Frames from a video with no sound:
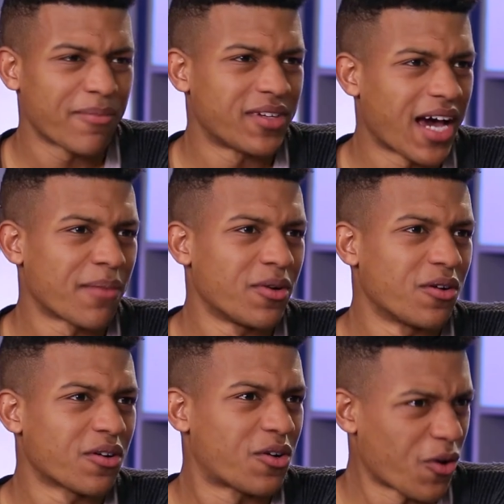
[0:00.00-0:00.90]
of
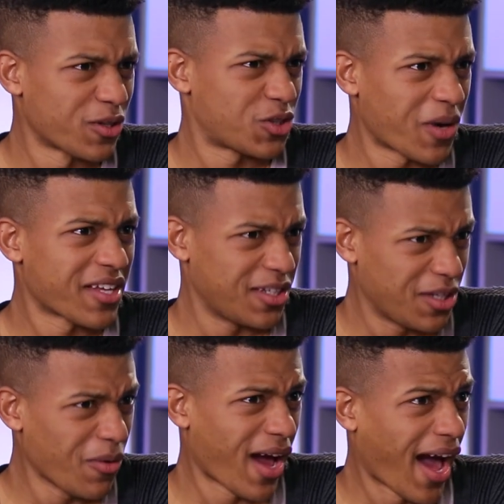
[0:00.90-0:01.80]
abdominal core strength yeah, yeah.
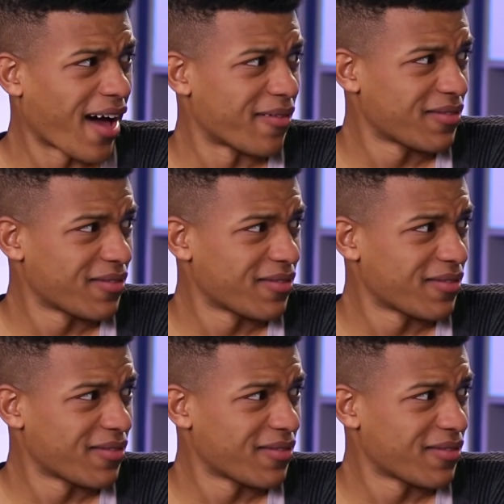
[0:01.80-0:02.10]
do you have?